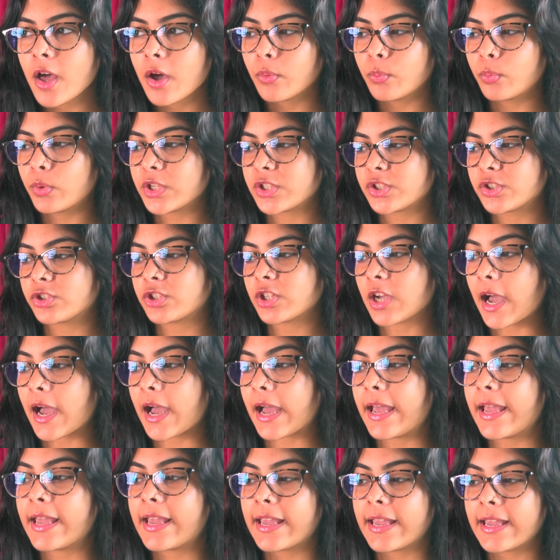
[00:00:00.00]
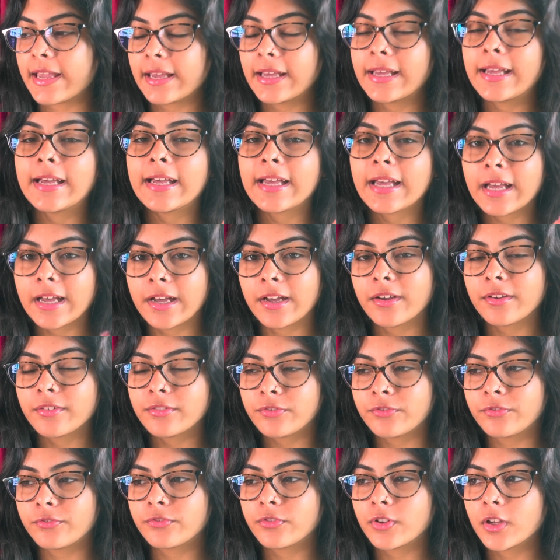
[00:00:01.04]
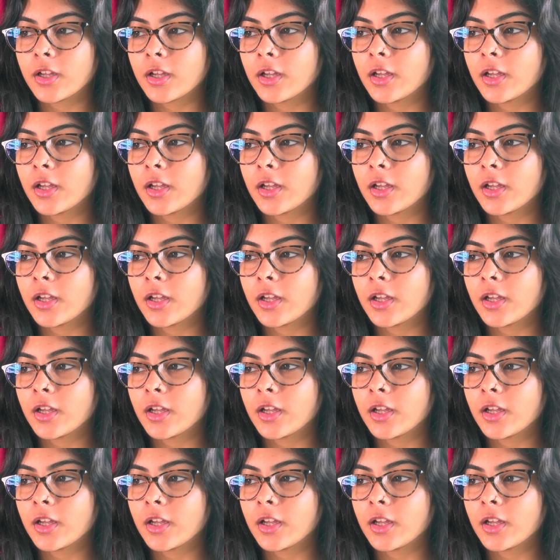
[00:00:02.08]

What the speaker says: which I have